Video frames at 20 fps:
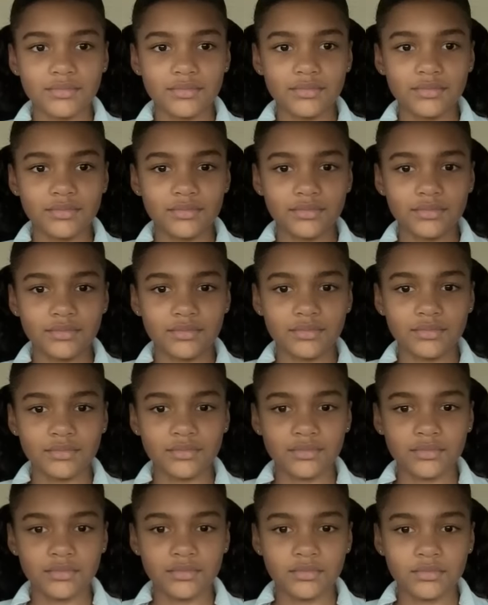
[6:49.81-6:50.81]

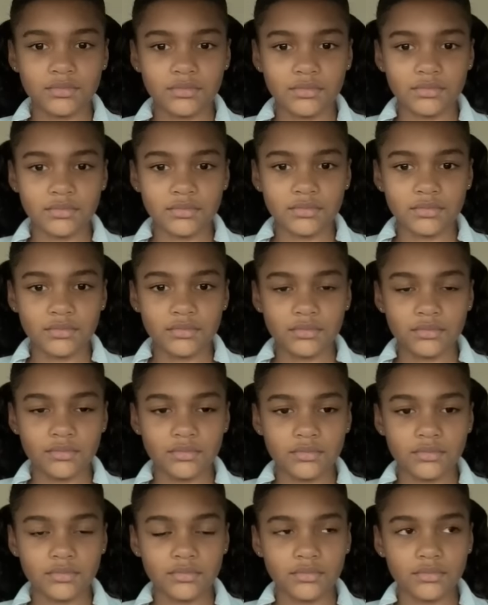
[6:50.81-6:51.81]

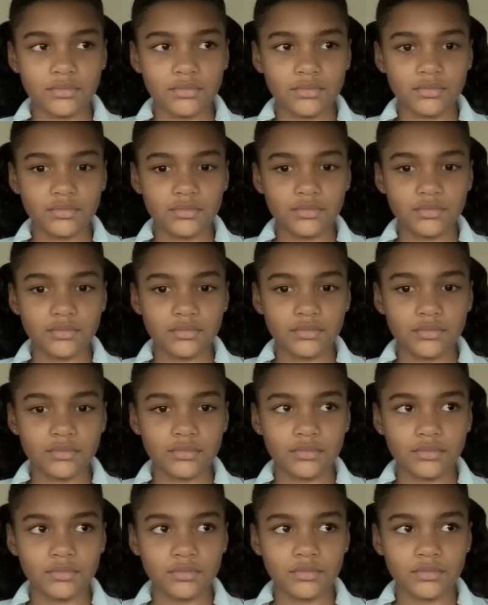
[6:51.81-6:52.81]

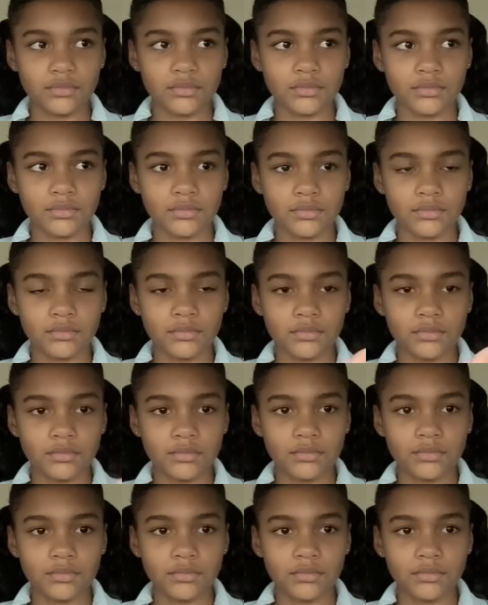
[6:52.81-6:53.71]
(not speaking)